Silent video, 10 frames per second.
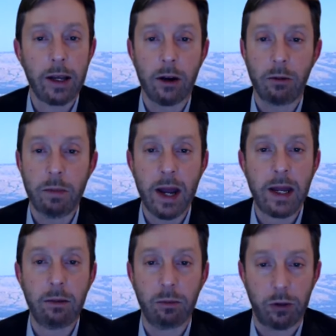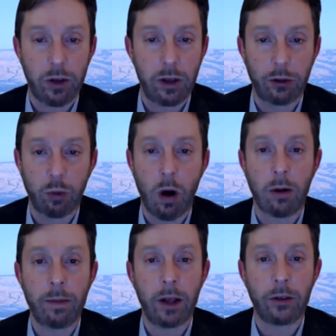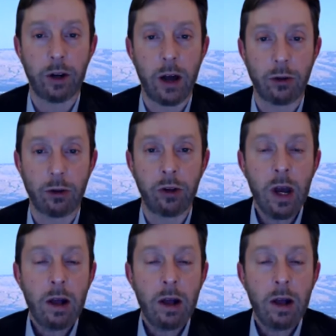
you know, many seedless watermelons and others,